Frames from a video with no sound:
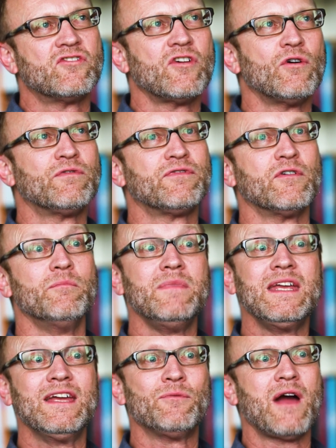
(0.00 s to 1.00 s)
So for
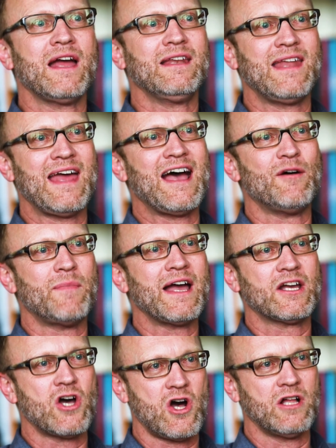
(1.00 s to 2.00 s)
me right now,
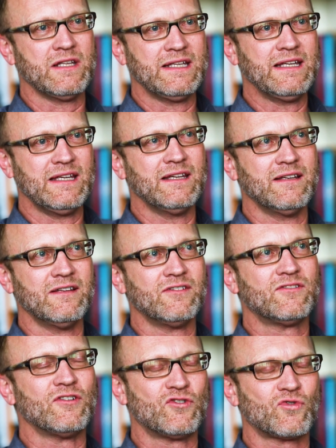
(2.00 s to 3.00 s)
my calling
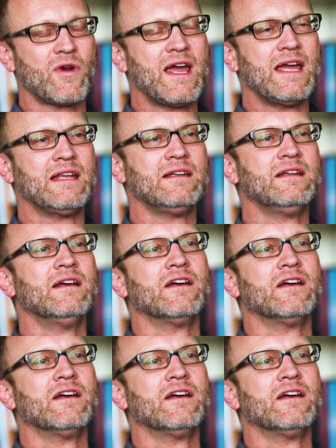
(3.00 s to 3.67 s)
is to train